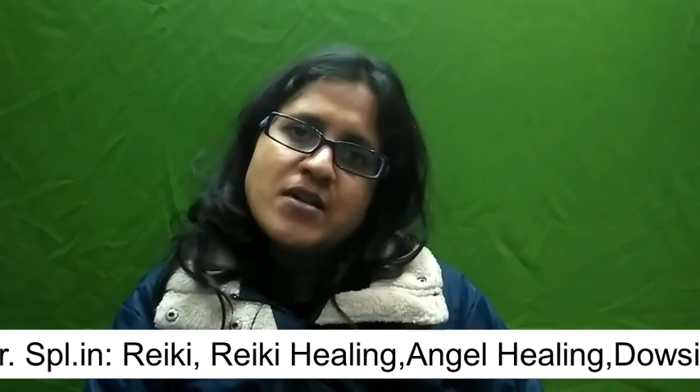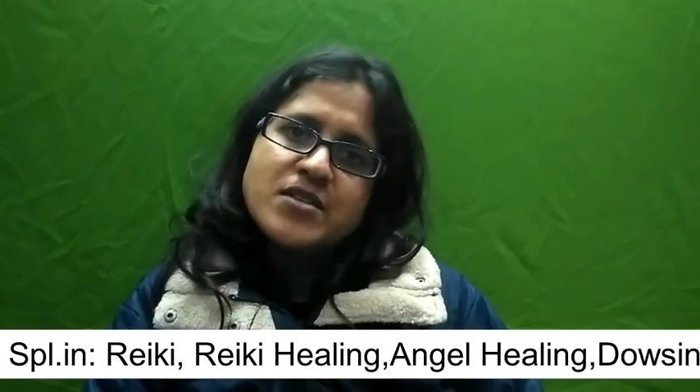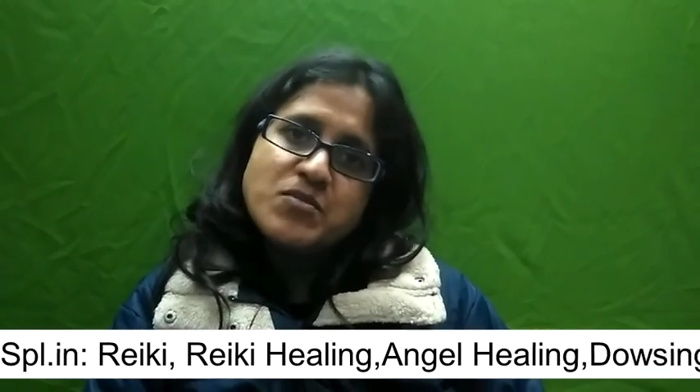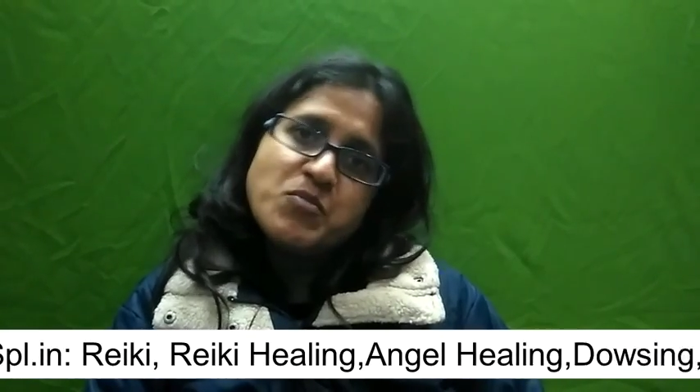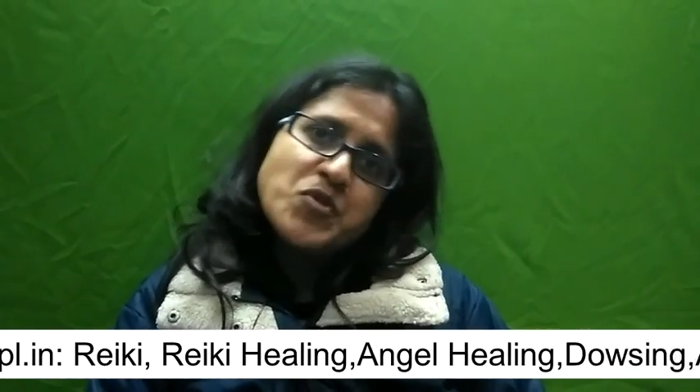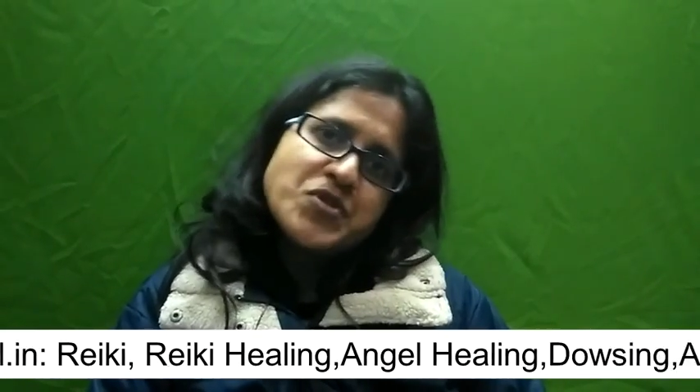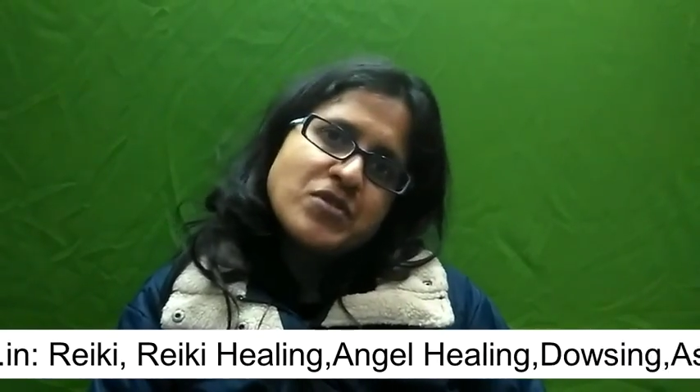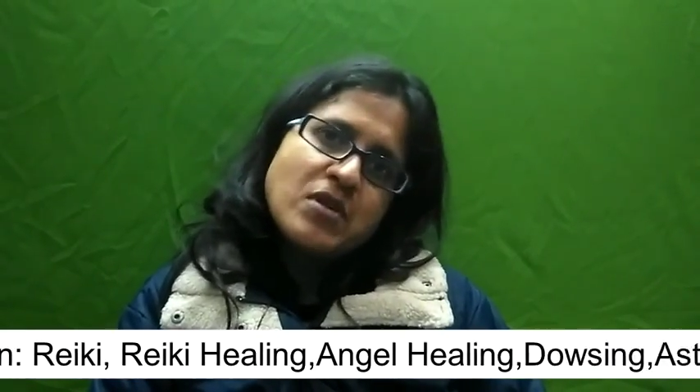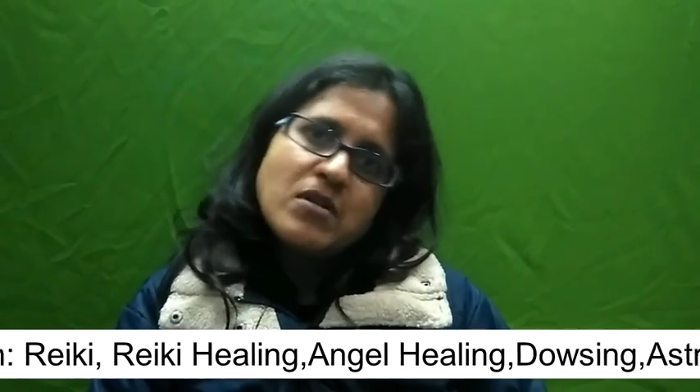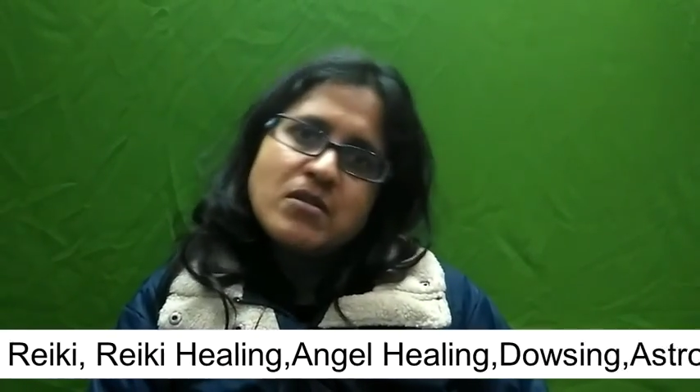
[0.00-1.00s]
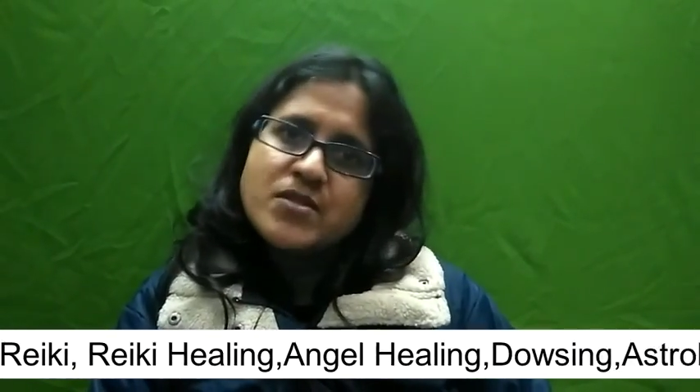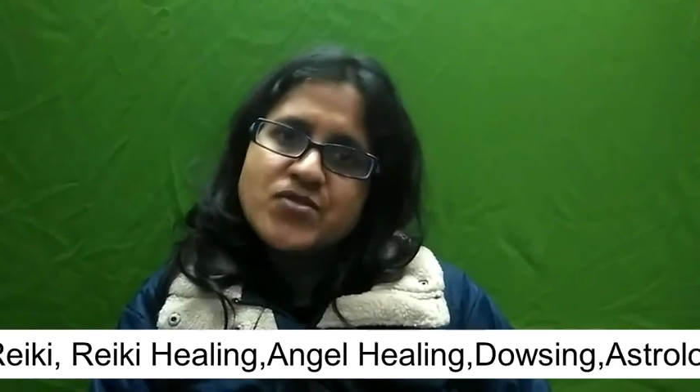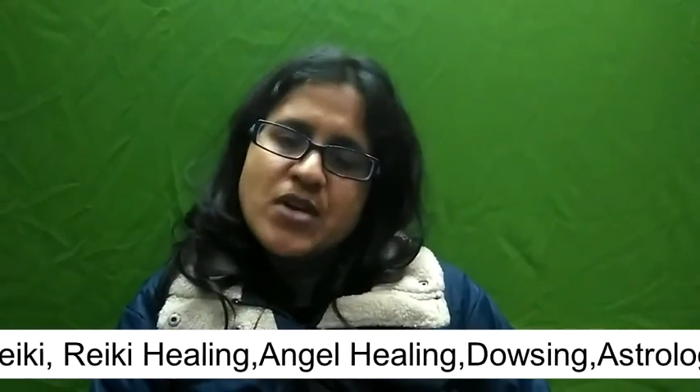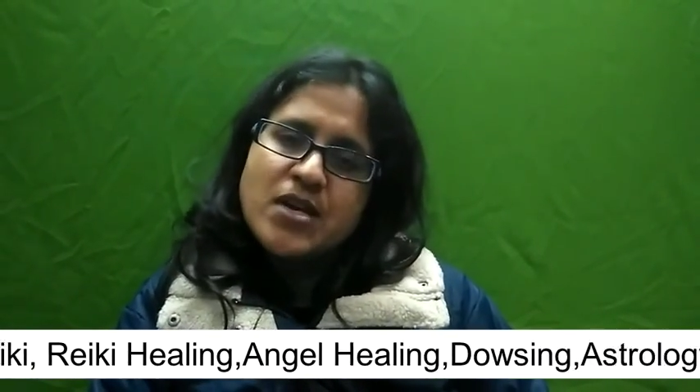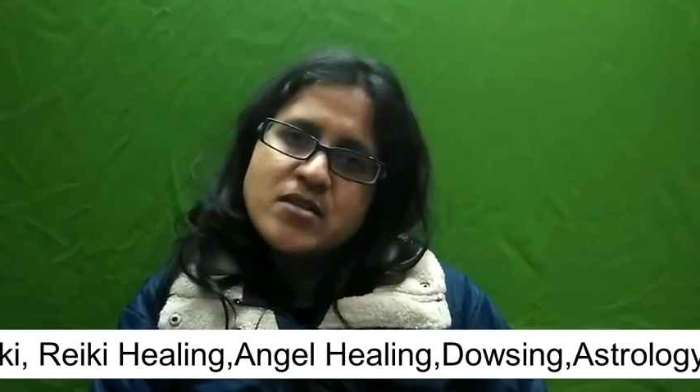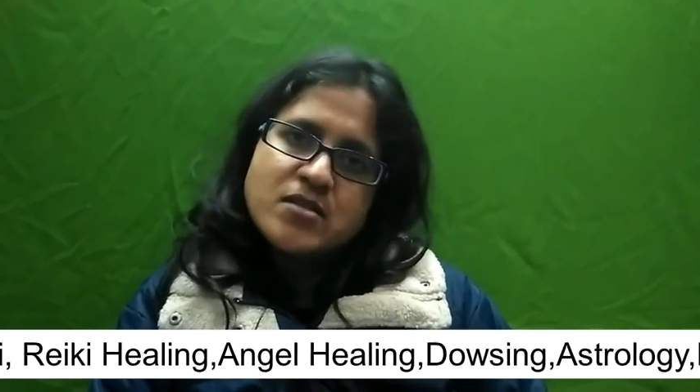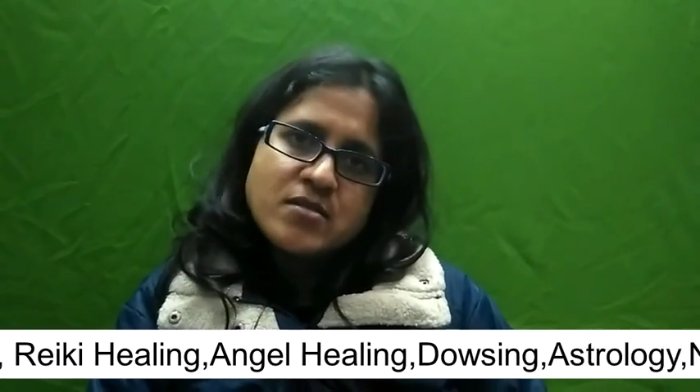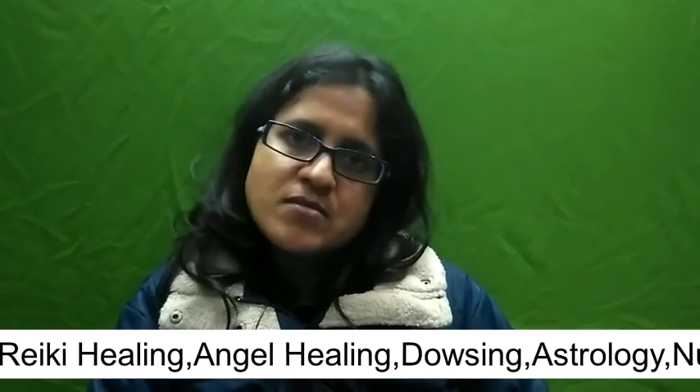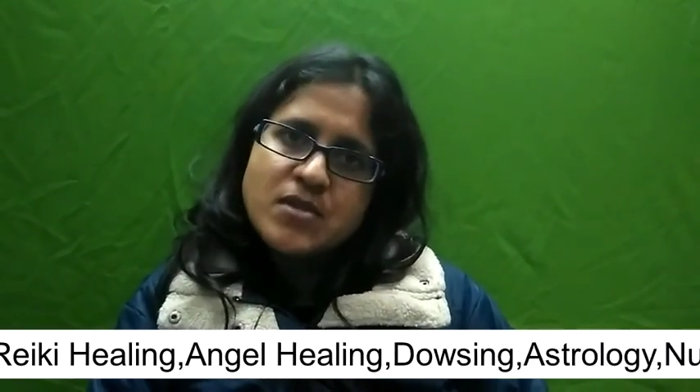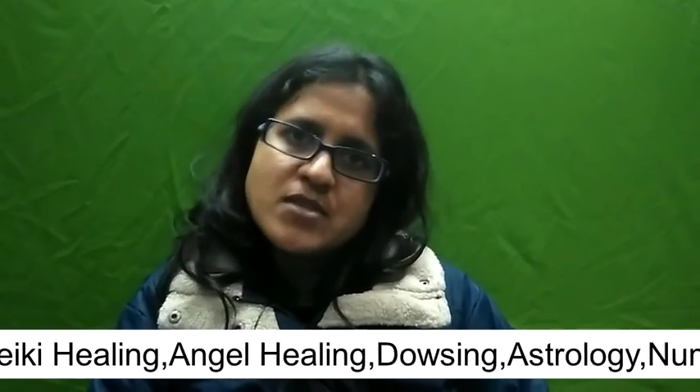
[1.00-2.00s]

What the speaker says: it's emotional, stress,